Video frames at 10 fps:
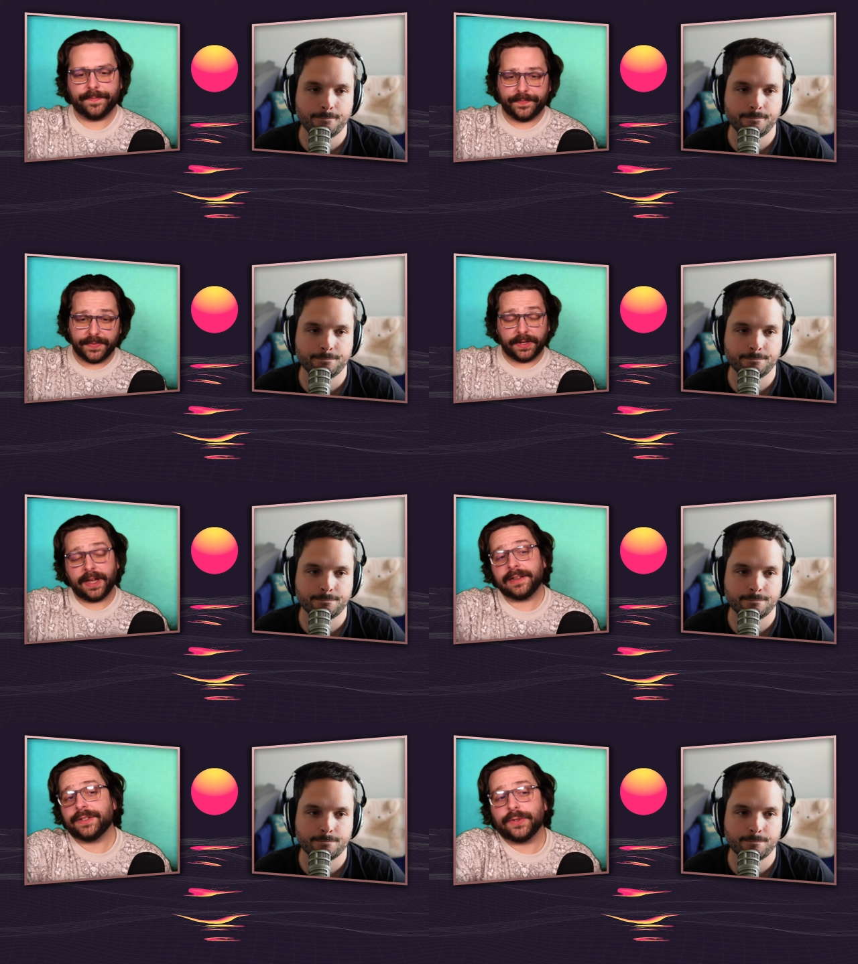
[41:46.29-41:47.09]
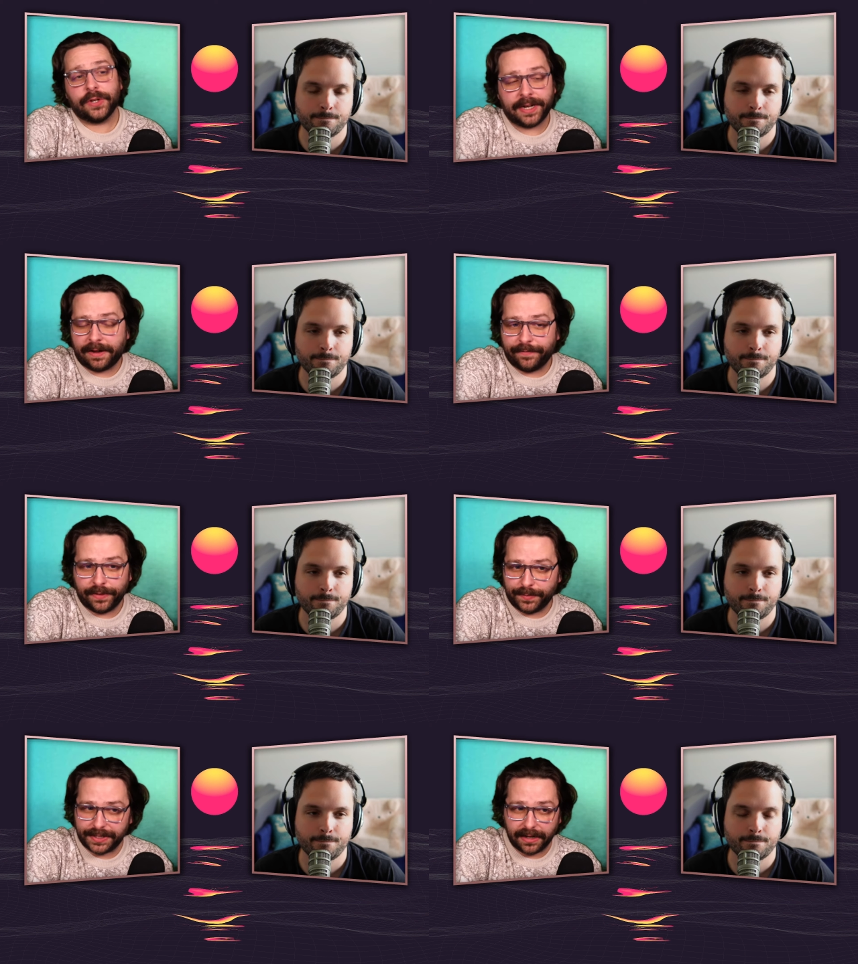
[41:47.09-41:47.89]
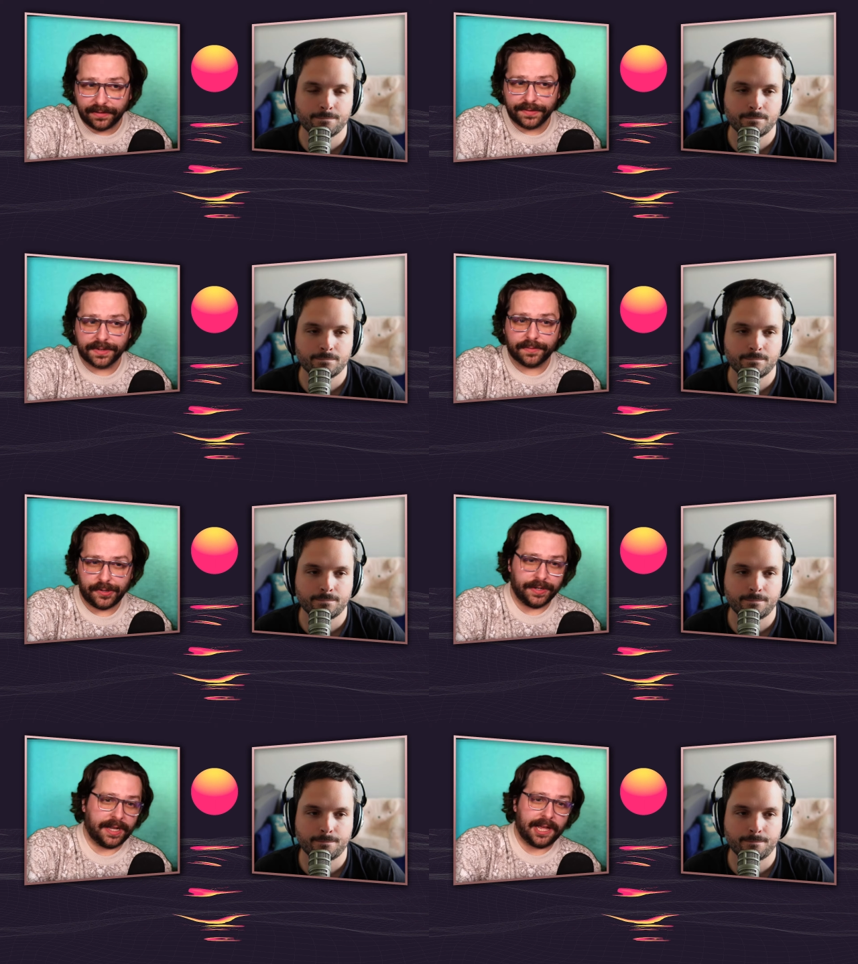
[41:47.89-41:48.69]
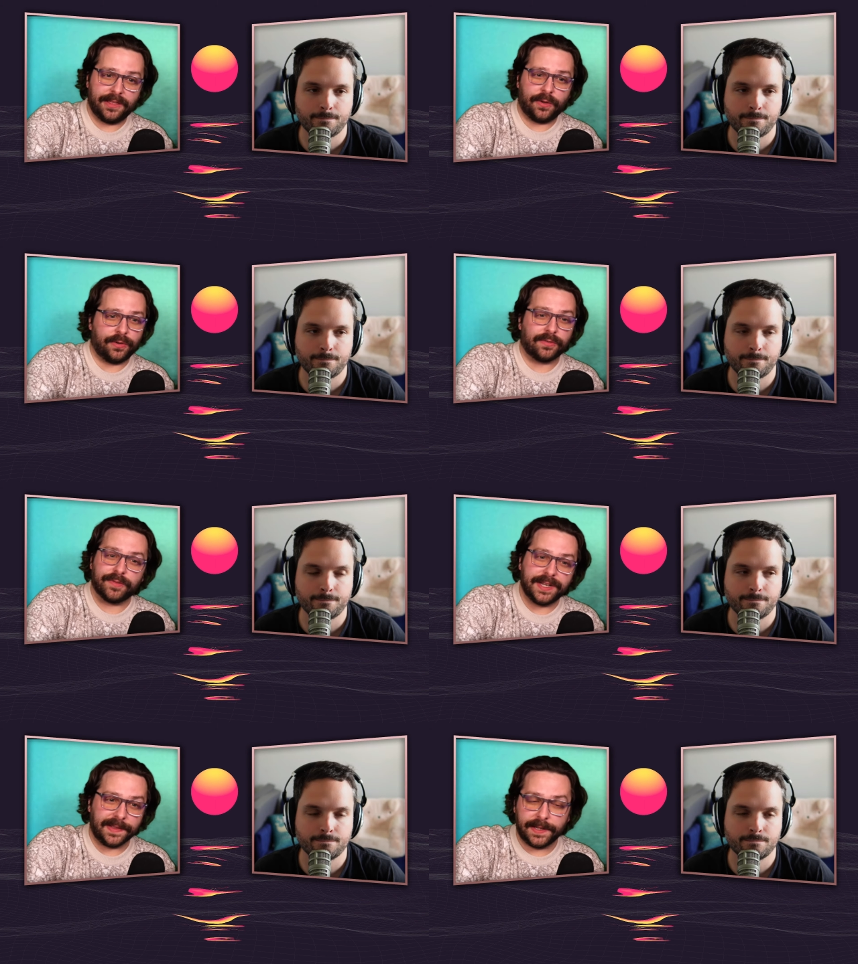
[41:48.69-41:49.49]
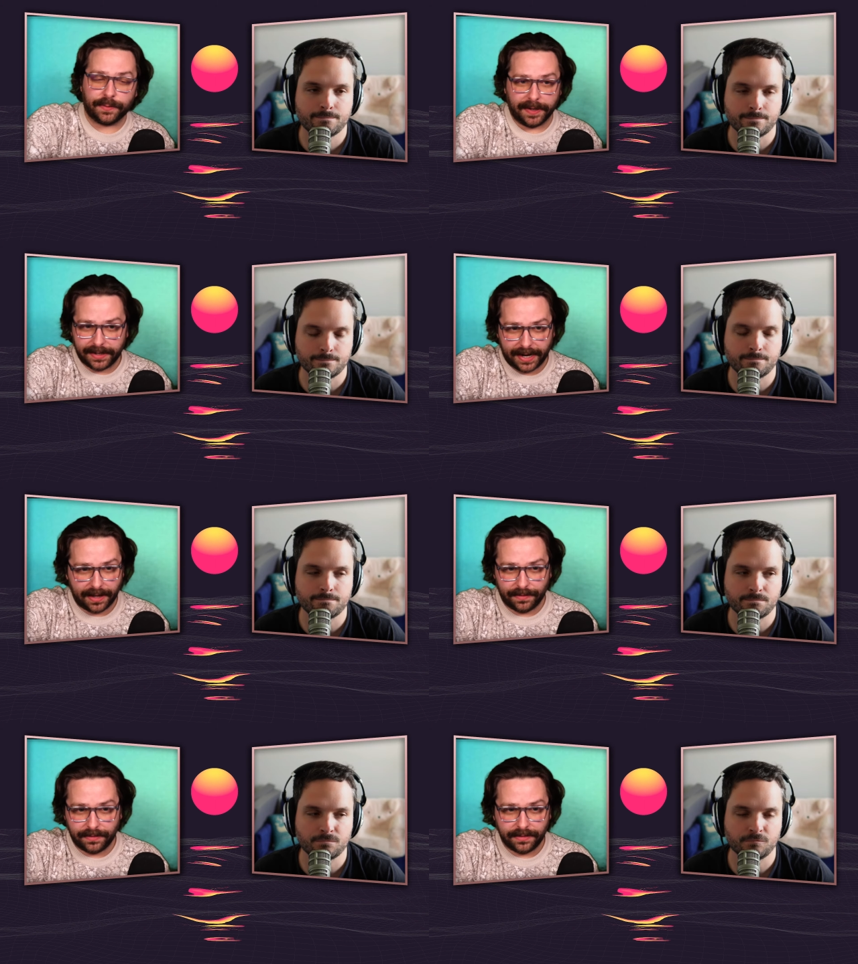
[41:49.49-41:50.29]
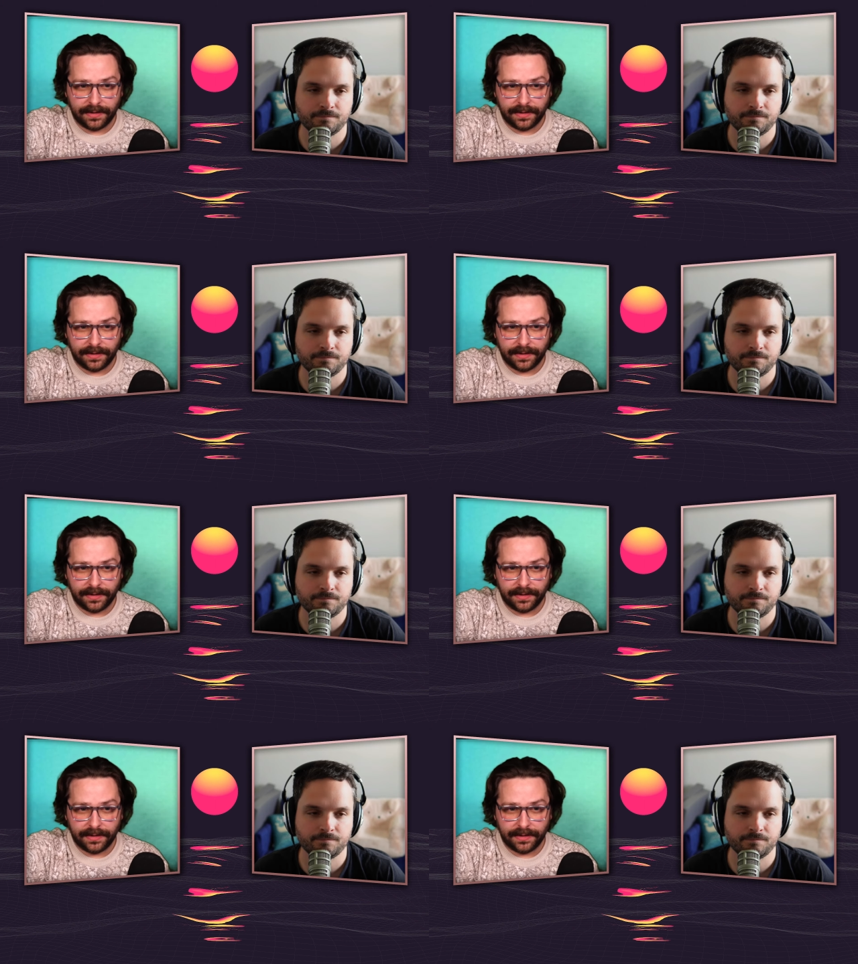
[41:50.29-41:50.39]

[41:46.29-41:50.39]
Speaker 1: the gods are looking out for themselves, which is kind of the whole reason this went down.